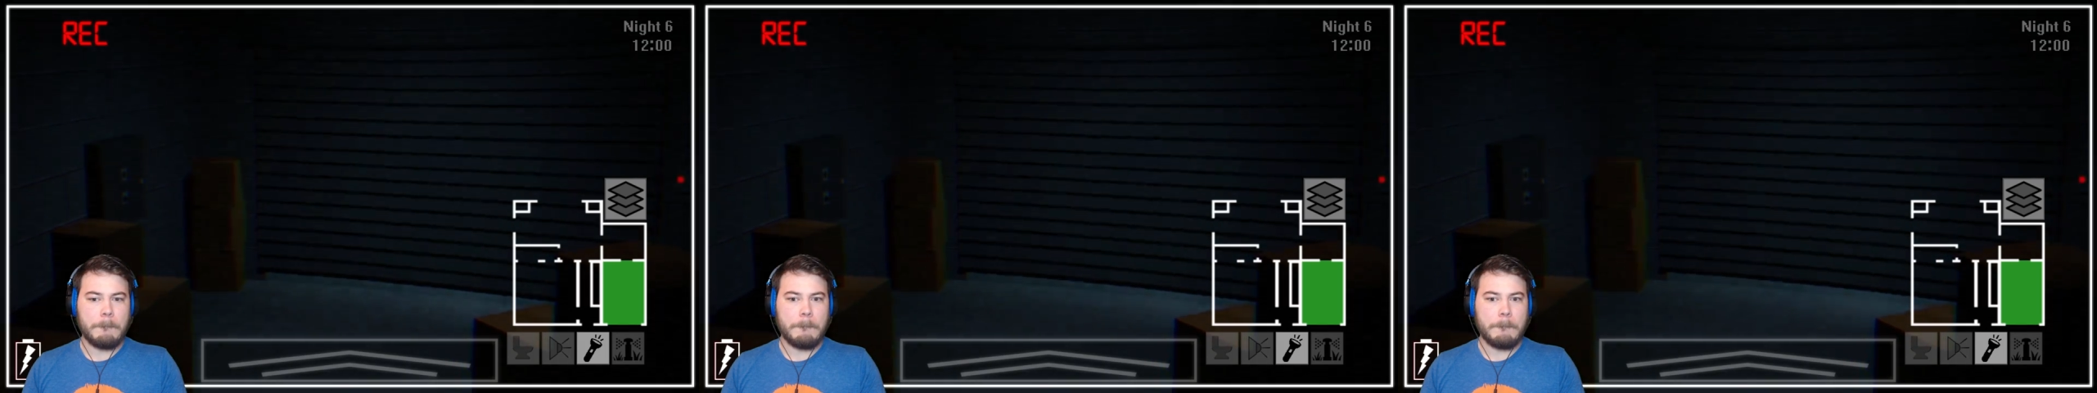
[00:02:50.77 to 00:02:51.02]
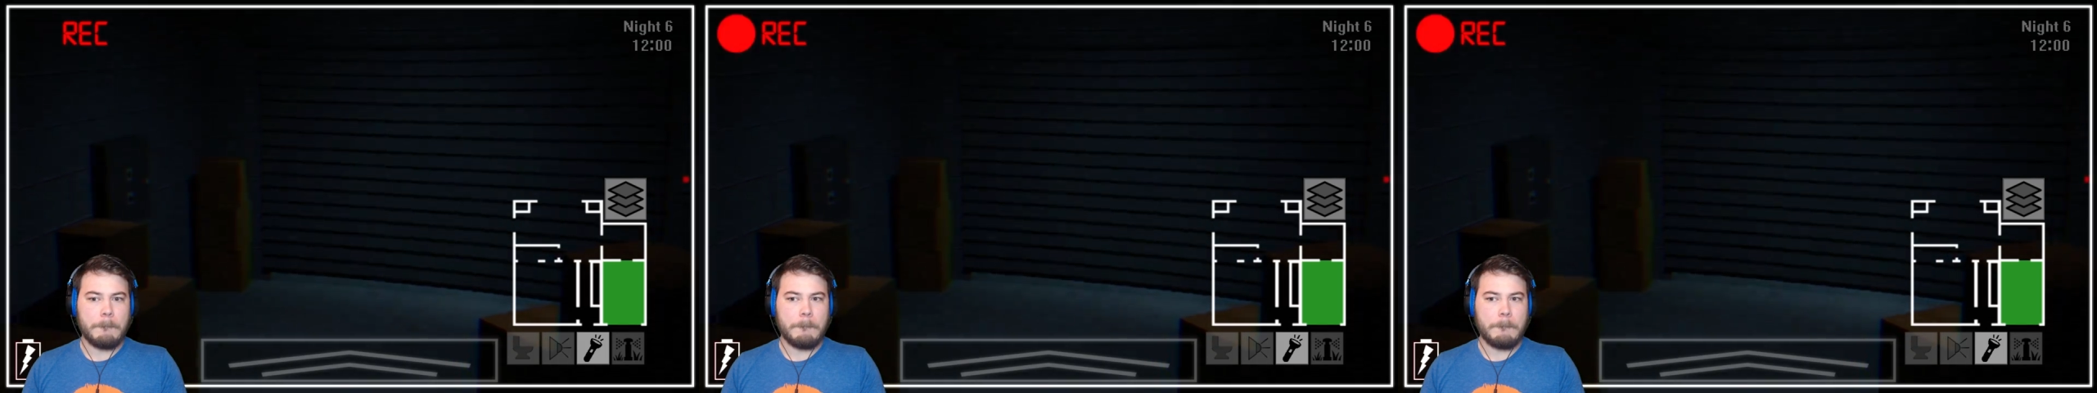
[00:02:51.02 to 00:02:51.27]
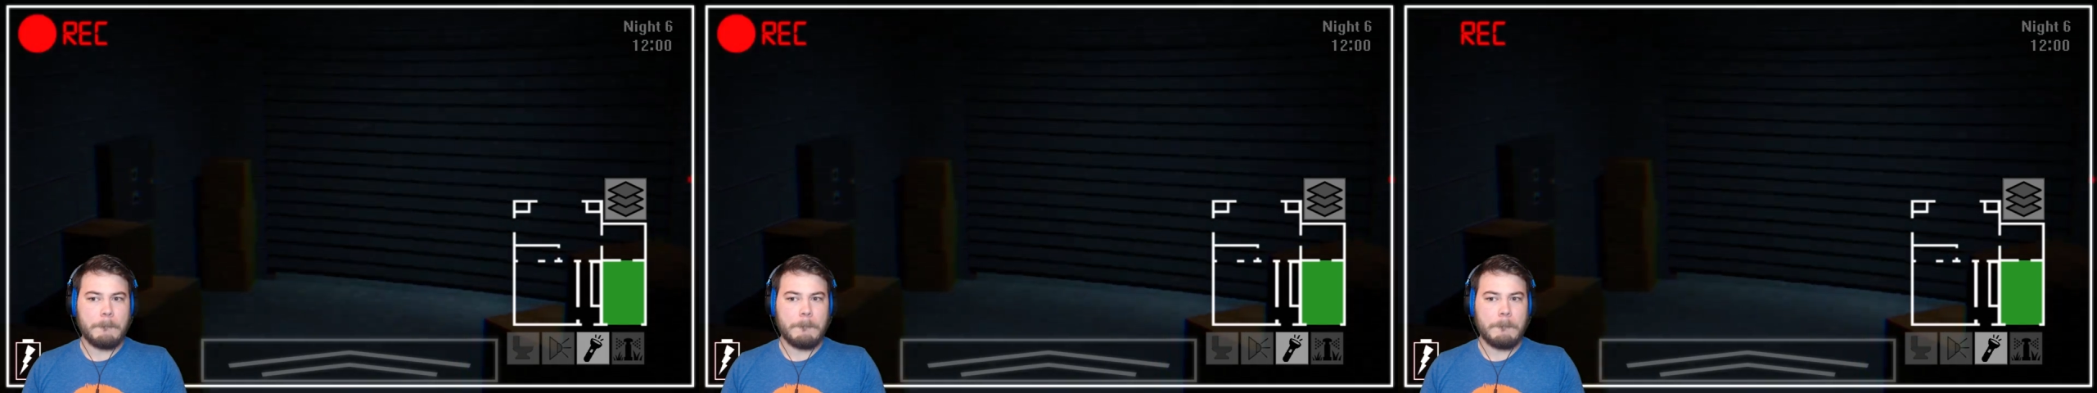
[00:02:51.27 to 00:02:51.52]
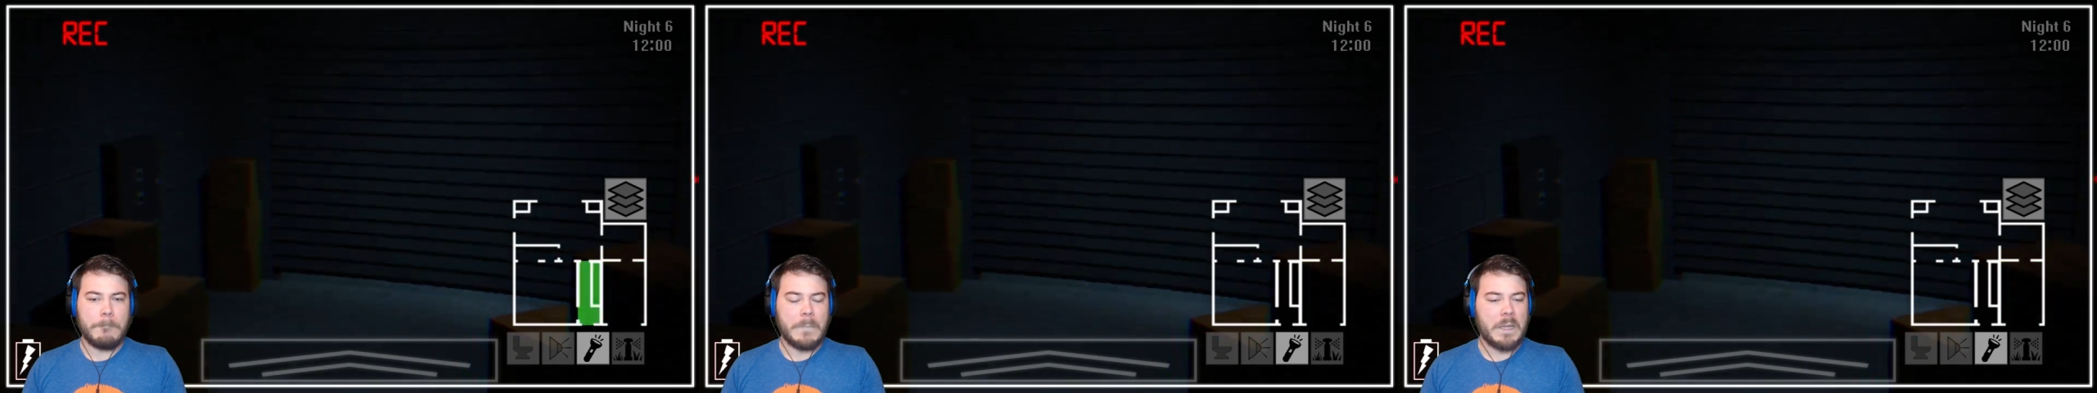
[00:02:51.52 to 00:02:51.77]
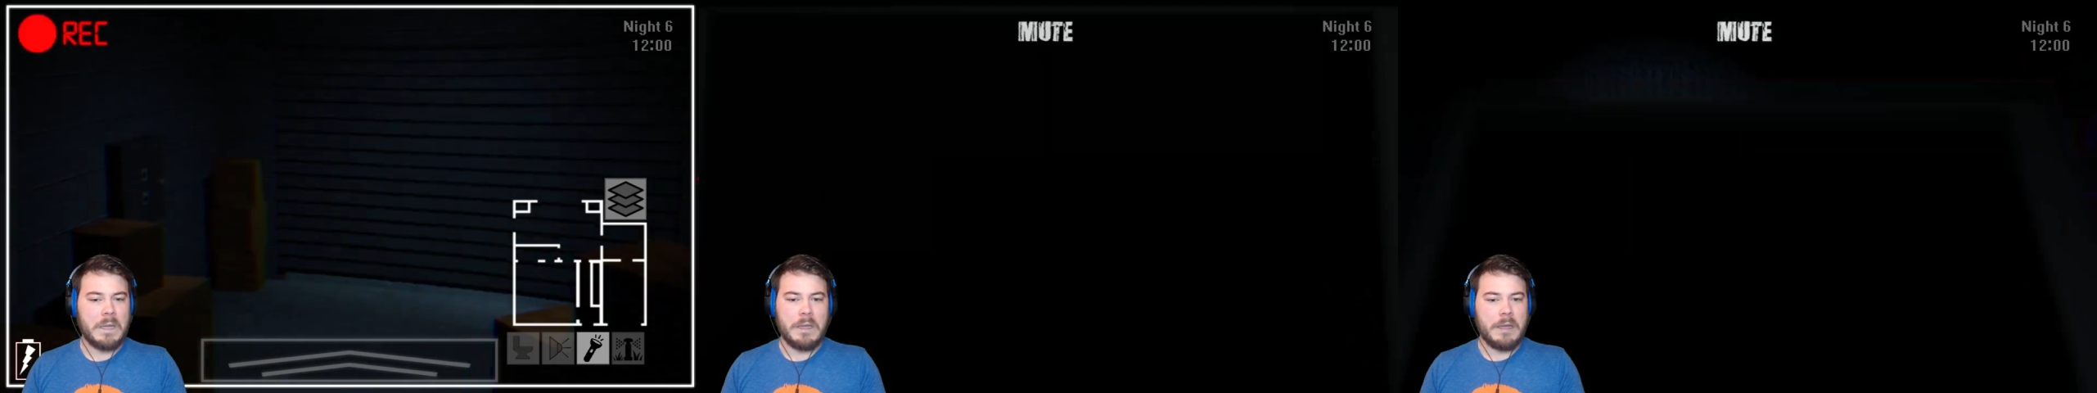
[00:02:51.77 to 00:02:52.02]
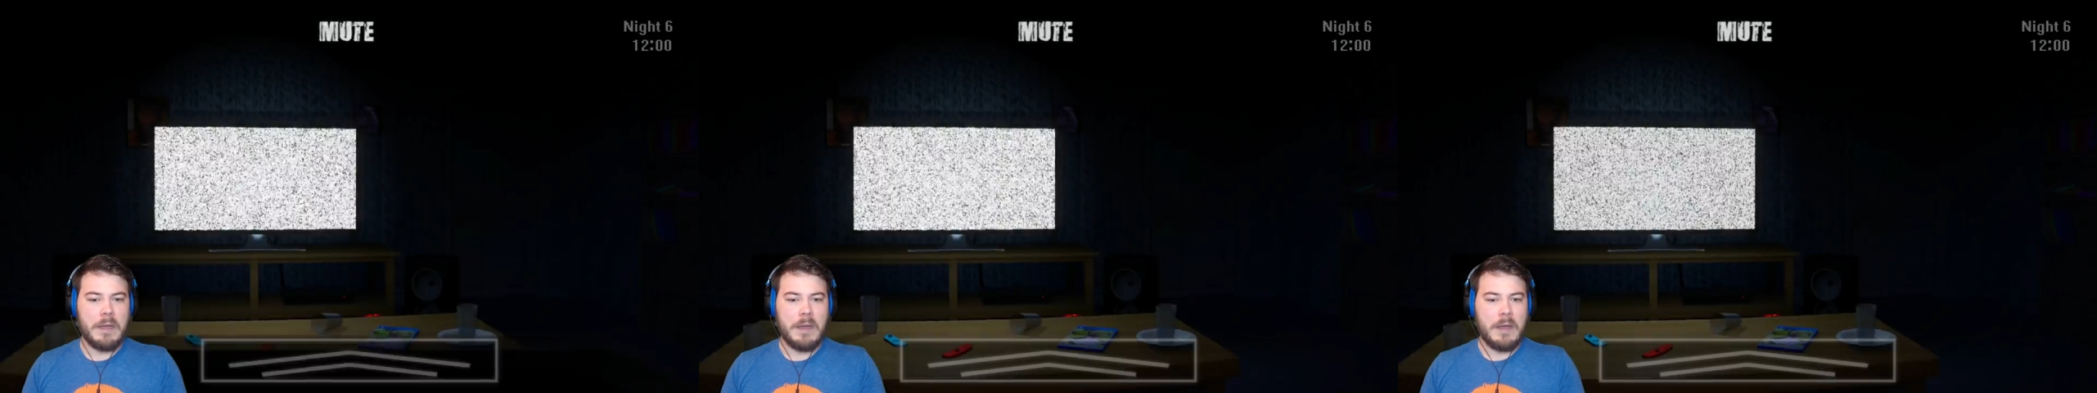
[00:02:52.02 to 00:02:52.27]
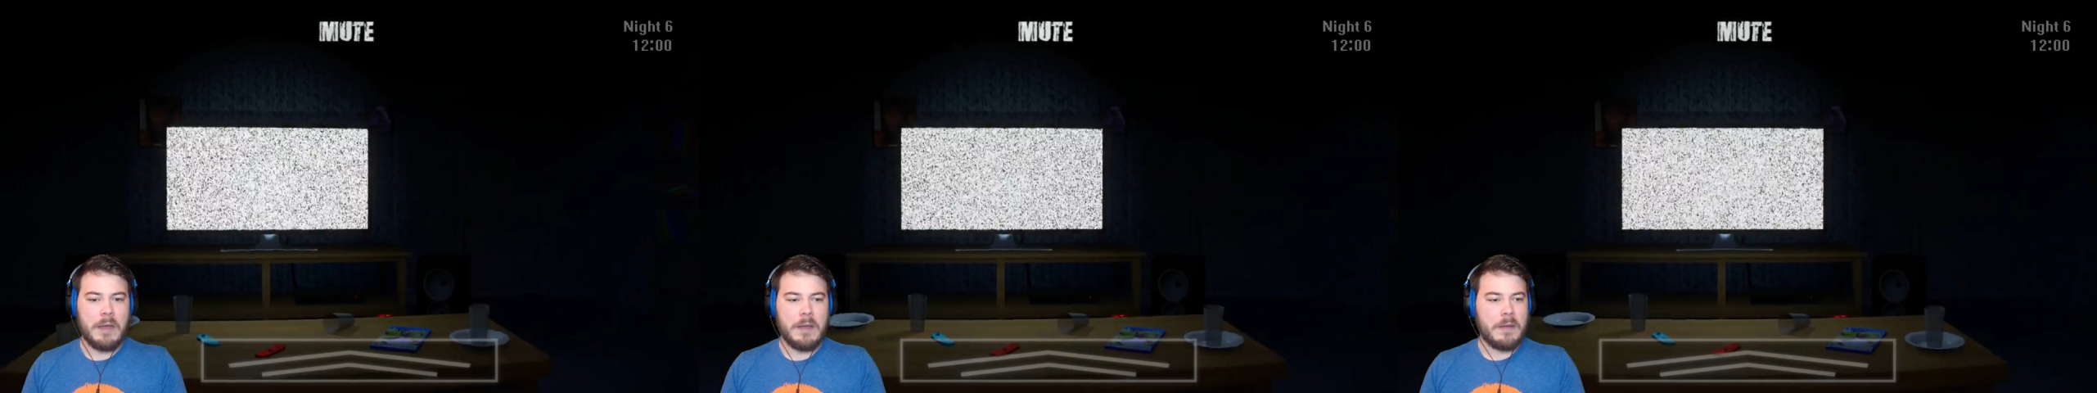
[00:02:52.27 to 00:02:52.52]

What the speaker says: [no speech]